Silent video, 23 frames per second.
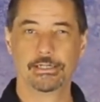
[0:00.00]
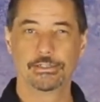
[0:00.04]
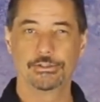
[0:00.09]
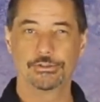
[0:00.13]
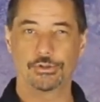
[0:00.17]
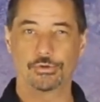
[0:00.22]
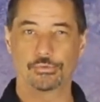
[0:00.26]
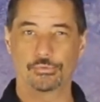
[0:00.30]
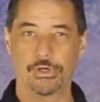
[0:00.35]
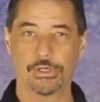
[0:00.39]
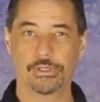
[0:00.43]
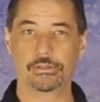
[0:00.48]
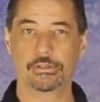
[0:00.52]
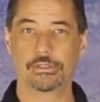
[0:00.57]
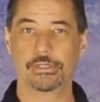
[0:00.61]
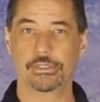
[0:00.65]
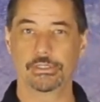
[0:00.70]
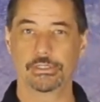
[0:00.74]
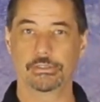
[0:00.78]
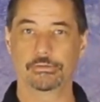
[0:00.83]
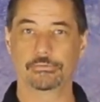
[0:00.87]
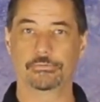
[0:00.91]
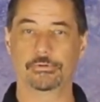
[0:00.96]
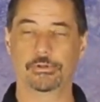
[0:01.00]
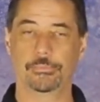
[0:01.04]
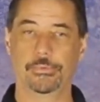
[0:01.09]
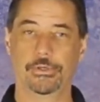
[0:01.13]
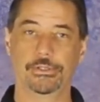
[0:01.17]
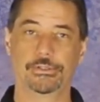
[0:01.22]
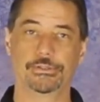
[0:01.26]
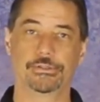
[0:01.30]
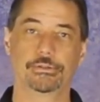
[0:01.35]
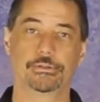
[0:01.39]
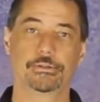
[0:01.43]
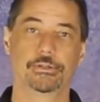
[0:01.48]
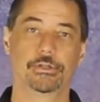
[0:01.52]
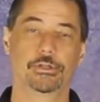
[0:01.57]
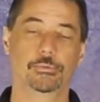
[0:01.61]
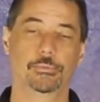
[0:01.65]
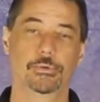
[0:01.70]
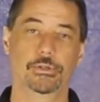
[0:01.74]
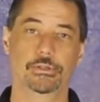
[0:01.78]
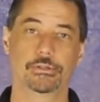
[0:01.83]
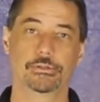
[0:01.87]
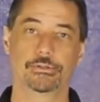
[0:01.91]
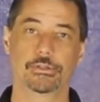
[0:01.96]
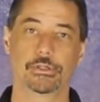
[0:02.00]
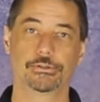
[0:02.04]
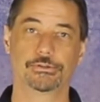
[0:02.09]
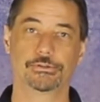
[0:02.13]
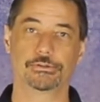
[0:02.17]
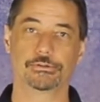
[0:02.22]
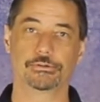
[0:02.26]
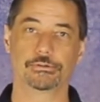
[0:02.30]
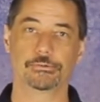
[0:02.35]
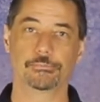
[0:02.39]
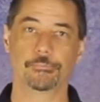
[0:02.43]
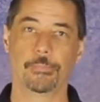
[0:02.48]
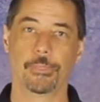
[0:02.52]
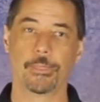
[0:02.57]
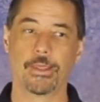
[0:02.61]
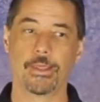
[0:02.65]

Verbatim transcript: So regulating inflammation can be essential.